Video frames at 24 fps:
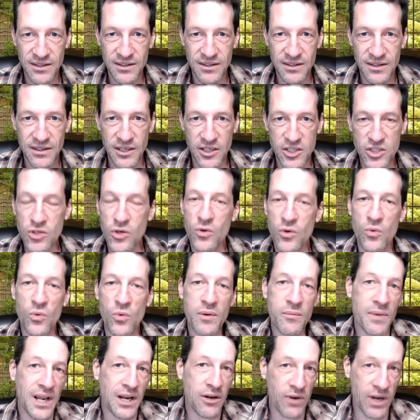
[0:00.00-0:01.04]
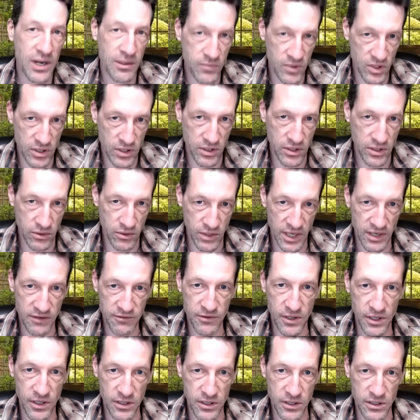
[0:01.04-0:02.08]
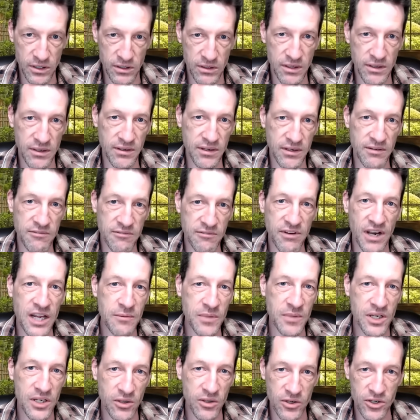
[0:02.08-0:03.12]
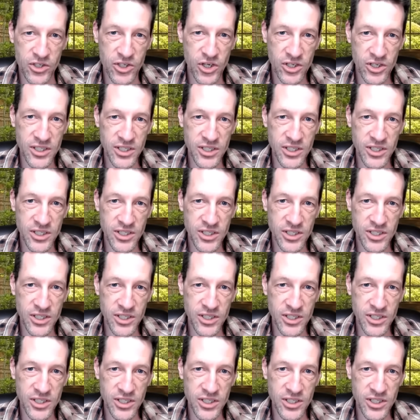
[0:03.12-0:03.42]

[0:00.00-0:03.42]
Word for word: And so when my grandmother and grandfather invited me to go to church,